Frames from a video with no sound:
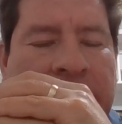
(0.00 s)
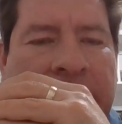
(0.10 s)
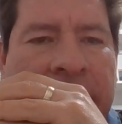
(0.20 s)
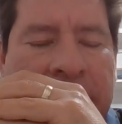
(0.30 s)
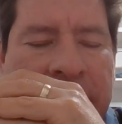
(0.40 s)

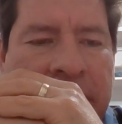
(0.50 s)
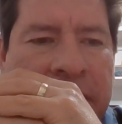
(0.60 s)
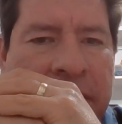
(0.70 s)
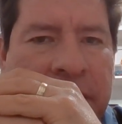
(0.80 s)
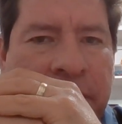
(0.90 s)
And
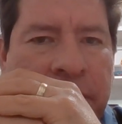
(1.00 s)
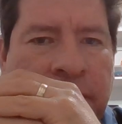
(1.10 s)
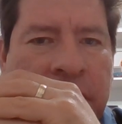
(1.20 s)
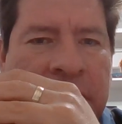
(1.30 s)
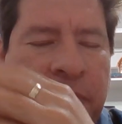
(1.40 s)

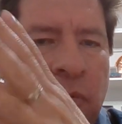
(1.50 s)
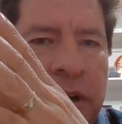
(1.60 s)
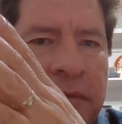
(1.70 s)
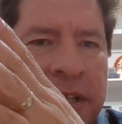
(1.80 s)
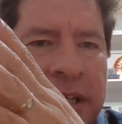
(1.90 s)
for example,
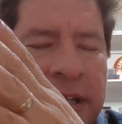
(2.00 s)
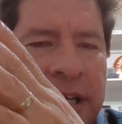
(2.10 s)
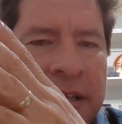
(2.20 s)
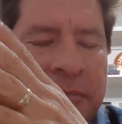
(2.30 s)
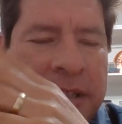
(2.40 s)
one of the
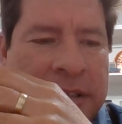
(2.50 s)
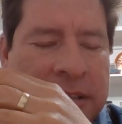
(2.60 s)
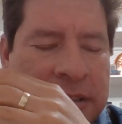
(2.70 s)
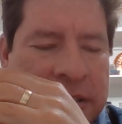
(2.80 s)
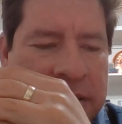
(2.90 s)

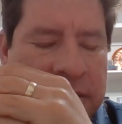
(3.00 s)
elements